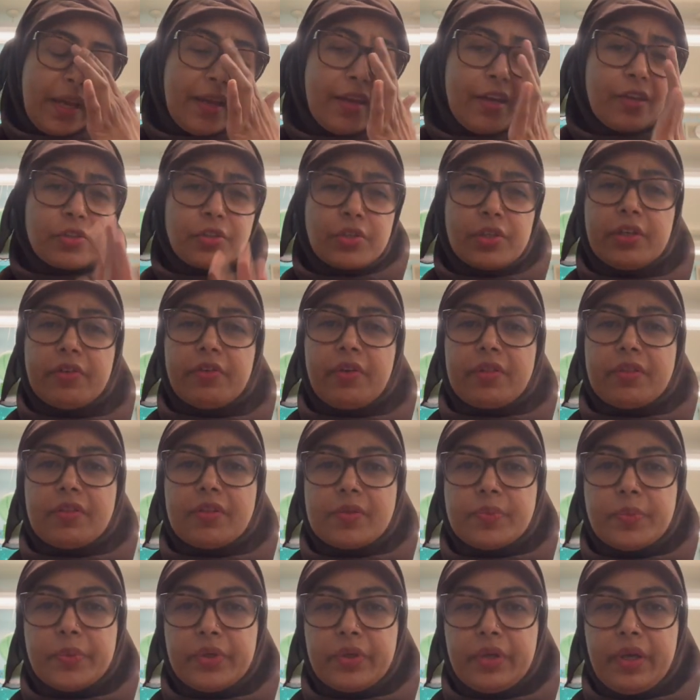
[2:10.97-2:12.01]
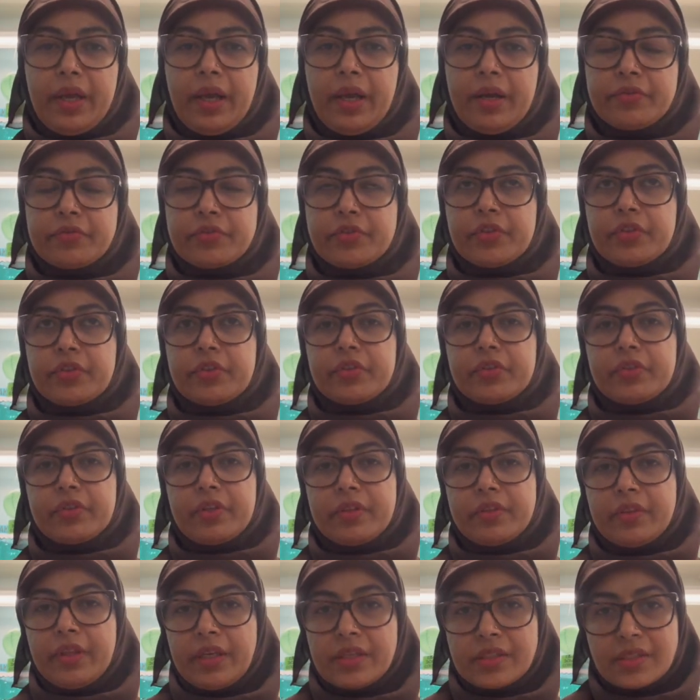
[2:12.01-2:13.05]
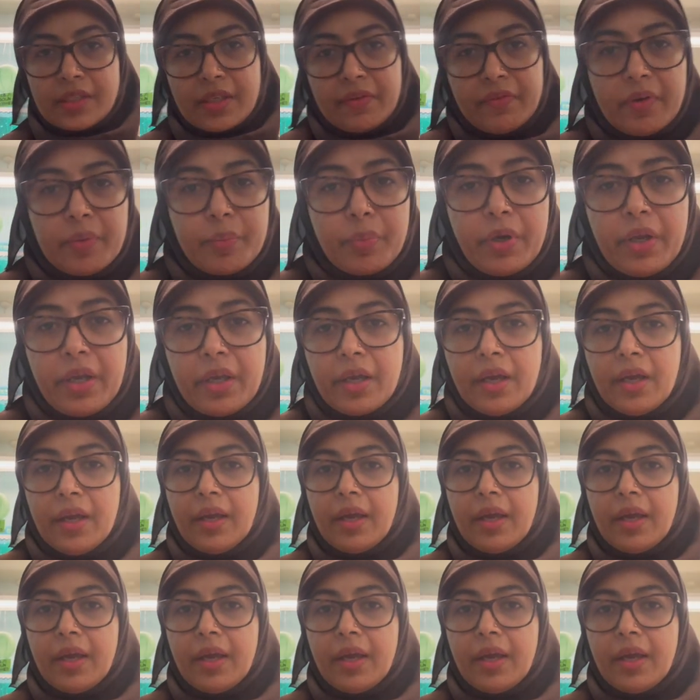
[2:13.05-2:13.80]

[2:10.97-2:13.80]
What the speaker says: I actually read this book after the Thanksgiving break,